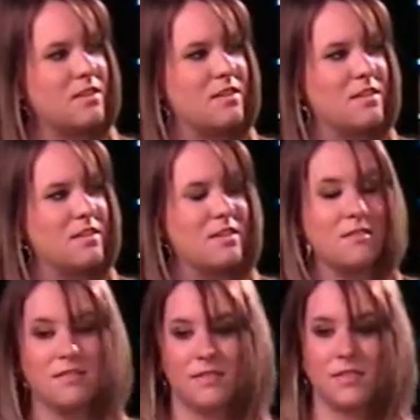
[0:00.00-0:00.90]
Wow.
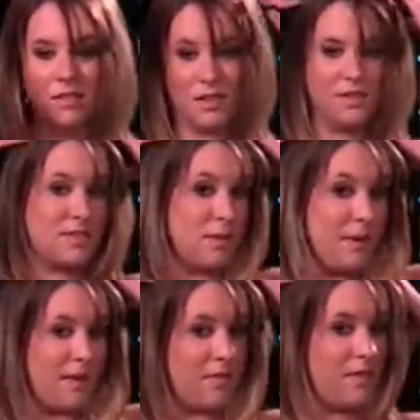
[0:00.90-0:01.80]
I'll just put this. See mine?